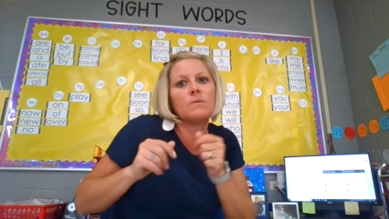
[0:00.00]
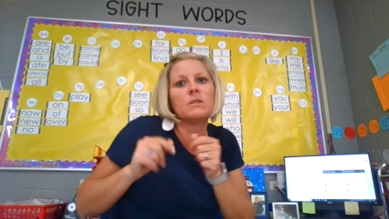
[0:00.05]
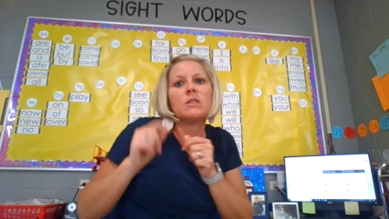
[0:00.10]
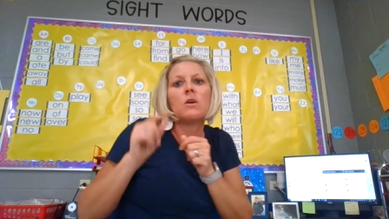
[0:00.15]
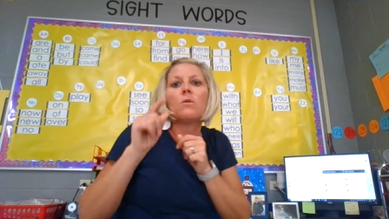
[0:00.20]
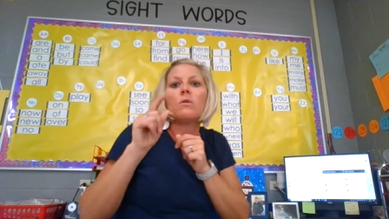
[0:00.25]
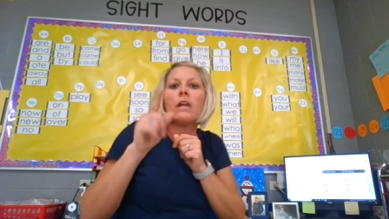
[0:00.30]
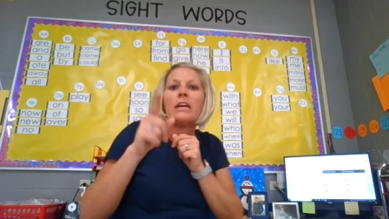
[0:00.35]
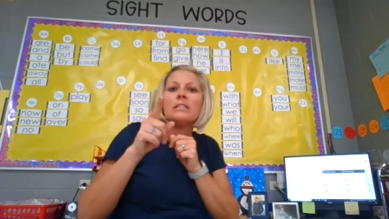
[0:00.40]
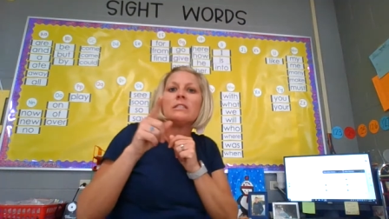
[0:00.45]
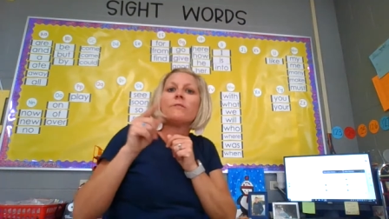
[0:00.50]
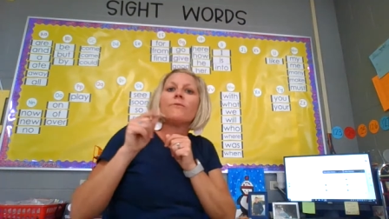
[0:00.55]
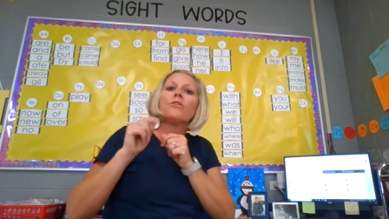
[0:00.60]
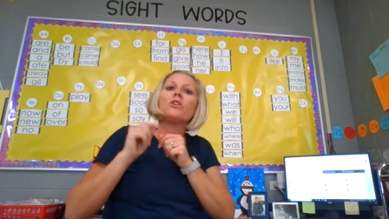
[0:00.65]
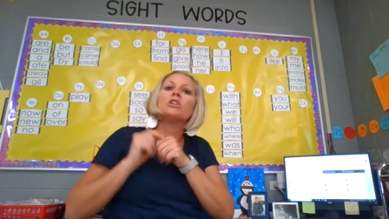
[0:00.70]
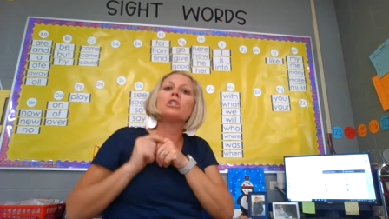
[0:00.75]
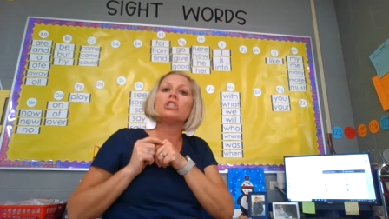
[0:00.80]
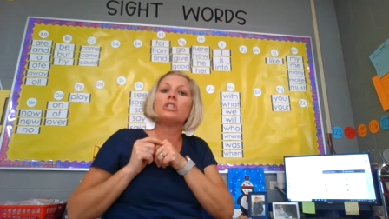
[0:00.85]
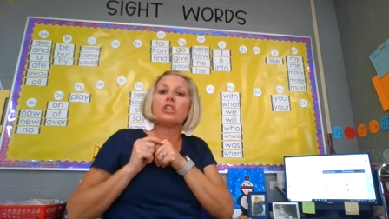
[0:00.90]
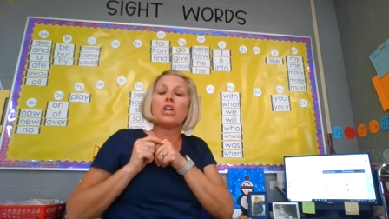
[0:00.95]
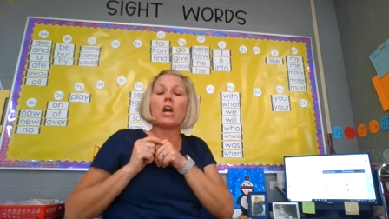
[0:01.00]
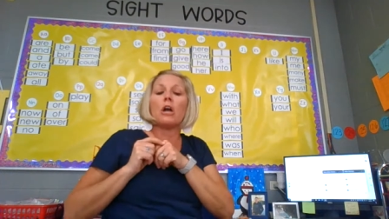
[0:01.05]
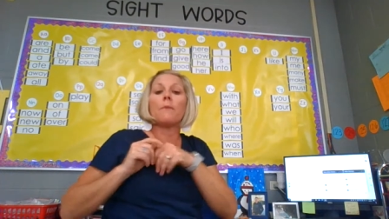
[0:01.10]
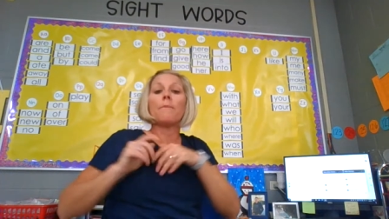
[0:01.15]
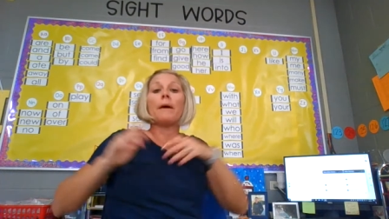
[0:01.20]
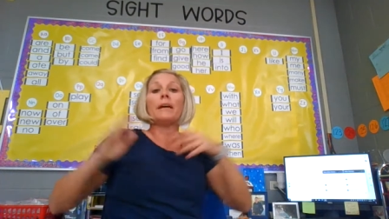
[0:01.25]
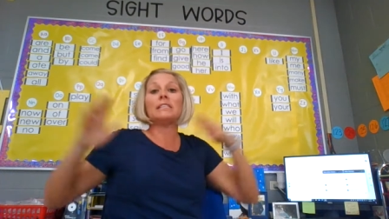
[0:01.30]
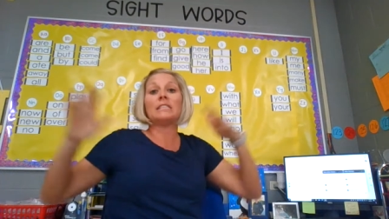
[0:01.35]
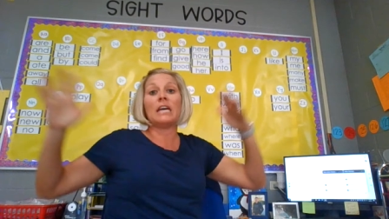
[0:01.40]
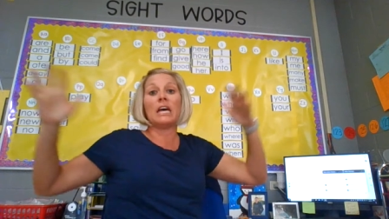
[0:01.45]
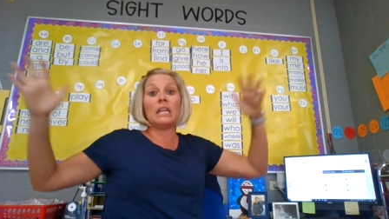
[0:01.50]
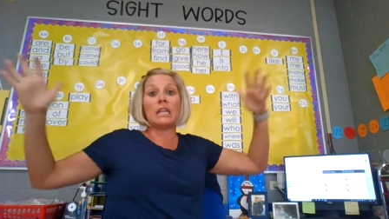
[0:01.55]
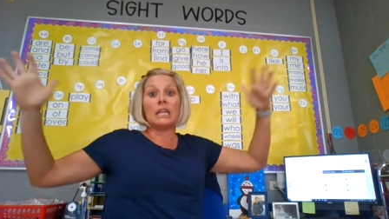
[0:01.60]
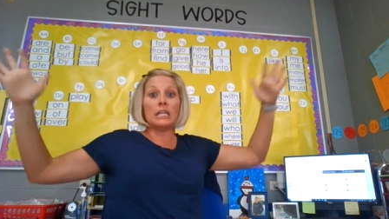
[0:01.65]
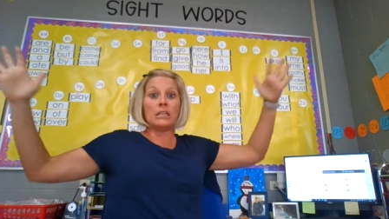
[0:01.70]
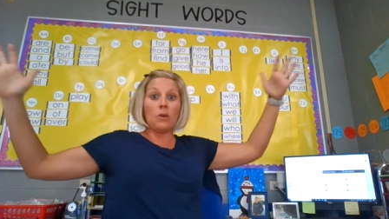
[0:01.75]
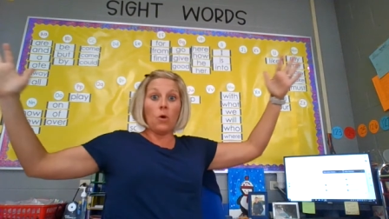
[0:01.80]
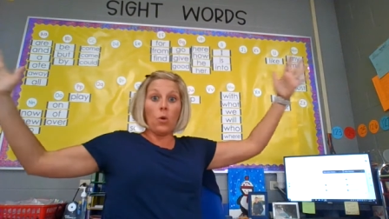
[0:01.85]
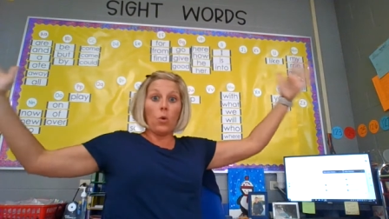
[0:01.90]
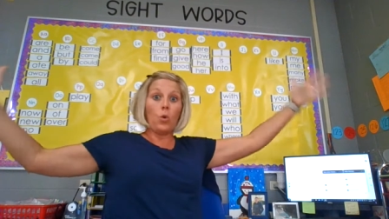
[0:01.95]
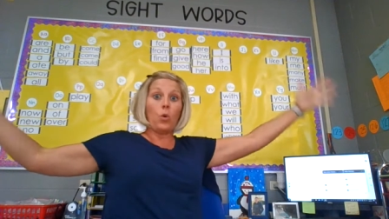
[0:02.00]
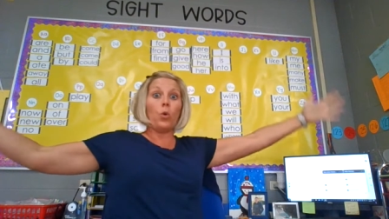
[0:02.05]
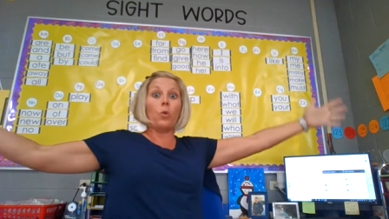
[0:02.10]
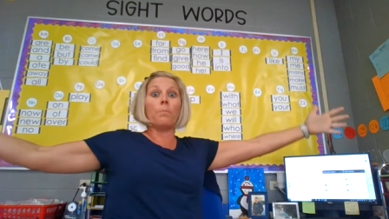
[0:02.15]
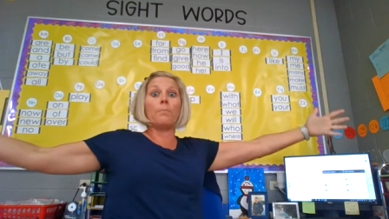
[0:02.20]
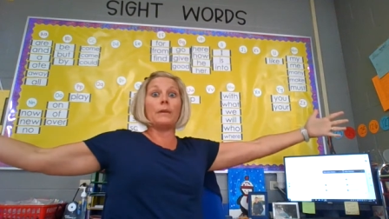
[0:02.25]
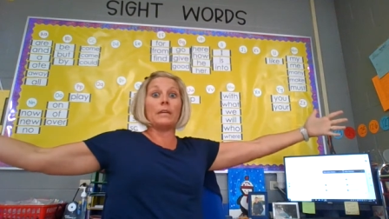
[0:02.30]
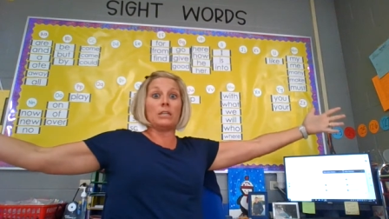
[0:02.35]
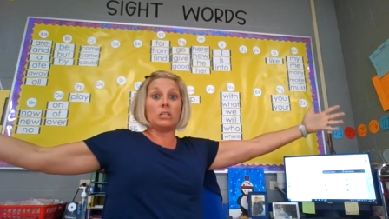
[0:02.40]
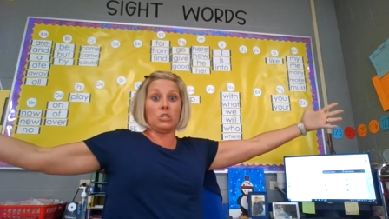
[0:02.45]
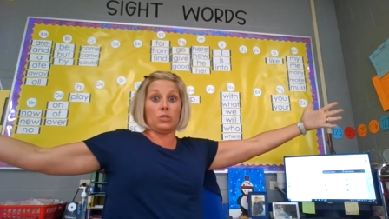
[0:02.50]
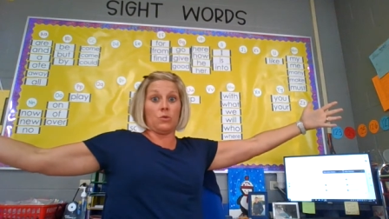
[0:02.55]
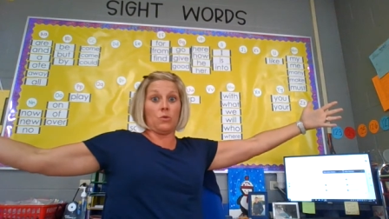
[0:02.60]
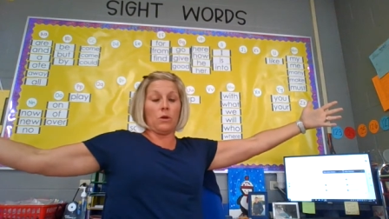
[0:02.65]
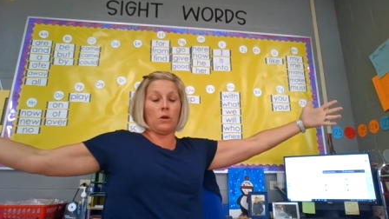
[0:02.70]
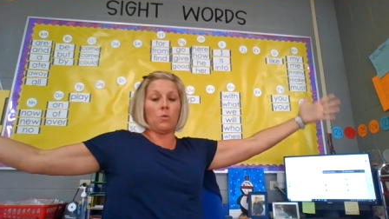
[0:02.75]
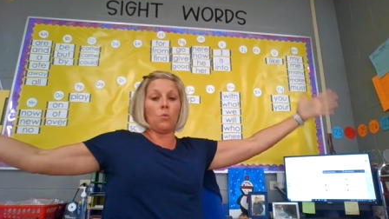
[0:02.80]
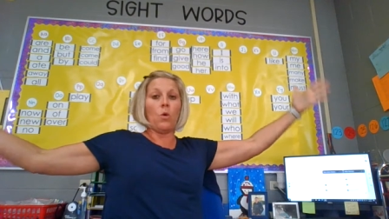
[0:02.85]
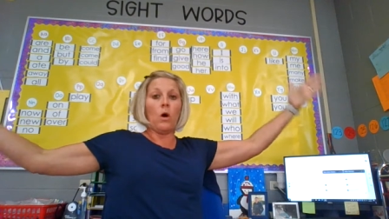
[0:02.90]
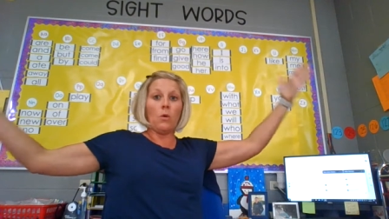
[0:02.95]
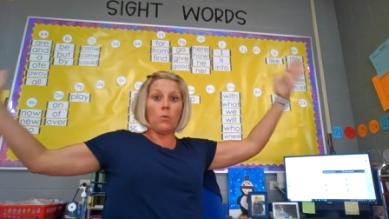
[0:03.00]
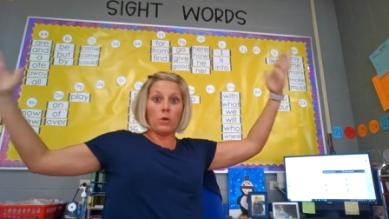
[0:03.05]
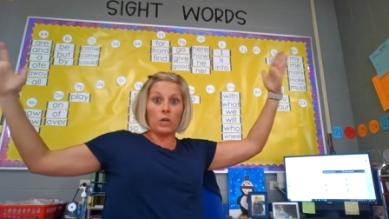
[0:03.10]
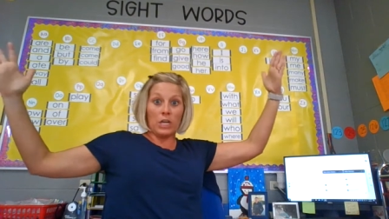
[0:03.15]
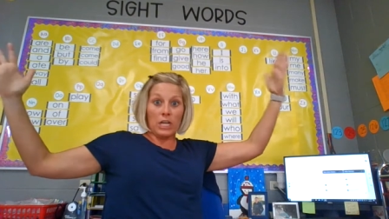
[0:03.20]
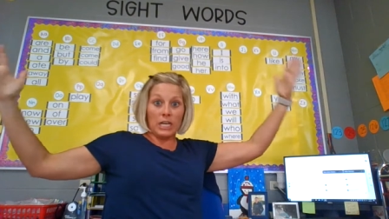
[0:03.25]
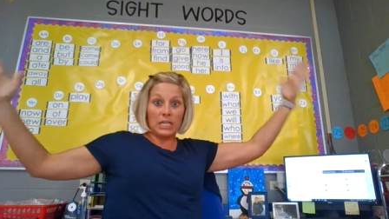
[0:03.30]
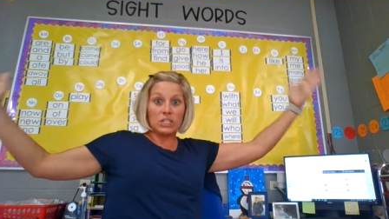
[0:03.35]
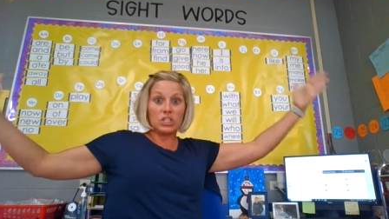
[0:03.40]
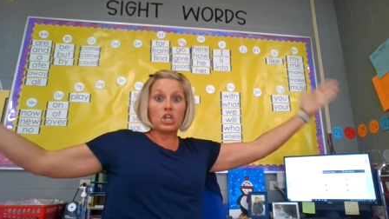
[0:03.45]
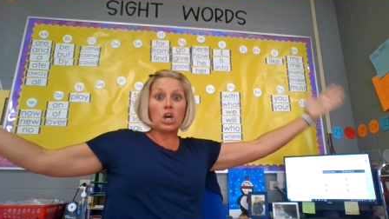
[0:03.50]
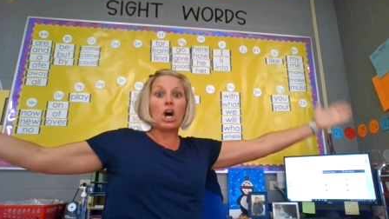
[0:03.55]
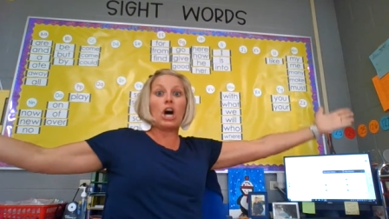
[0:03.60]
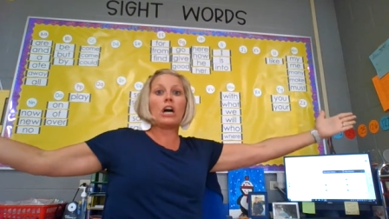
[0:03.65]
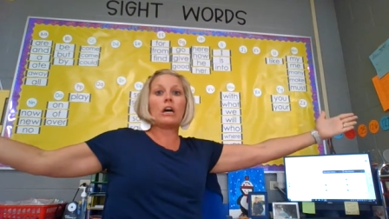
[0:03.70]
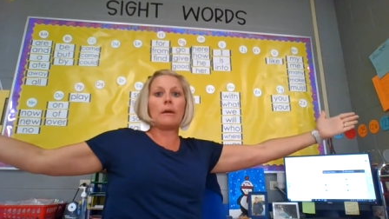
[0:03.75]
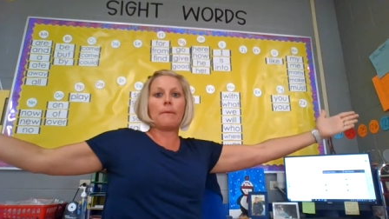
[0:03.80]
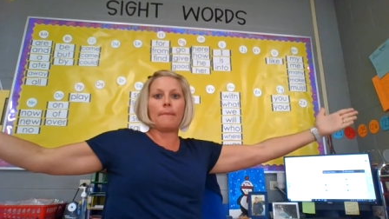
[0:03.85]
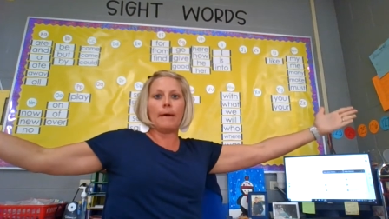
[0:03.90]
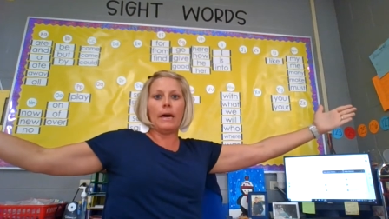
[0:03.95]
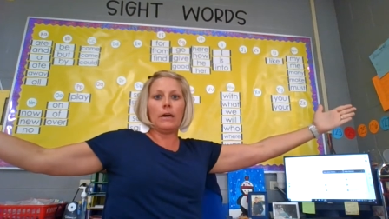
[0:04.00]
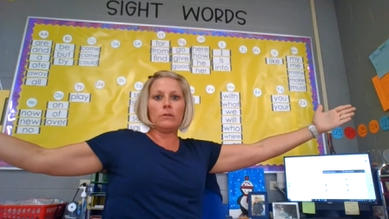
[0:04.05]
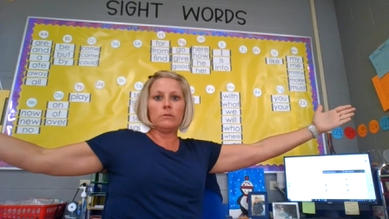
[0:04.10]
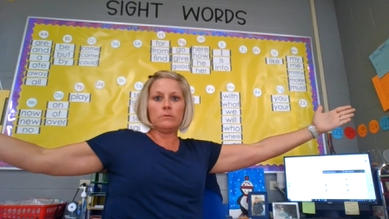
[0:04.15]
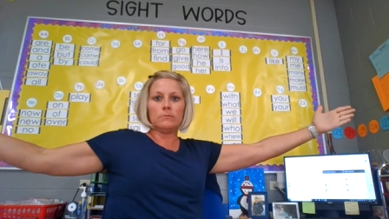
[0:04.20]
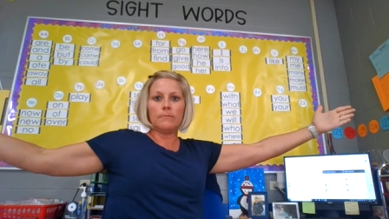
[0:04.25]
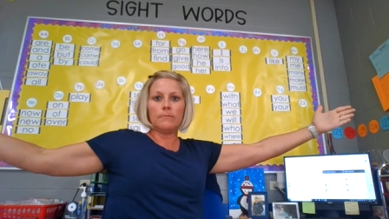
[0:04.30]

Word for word: So let's first start by telling the whole big story, what we're going to talk about.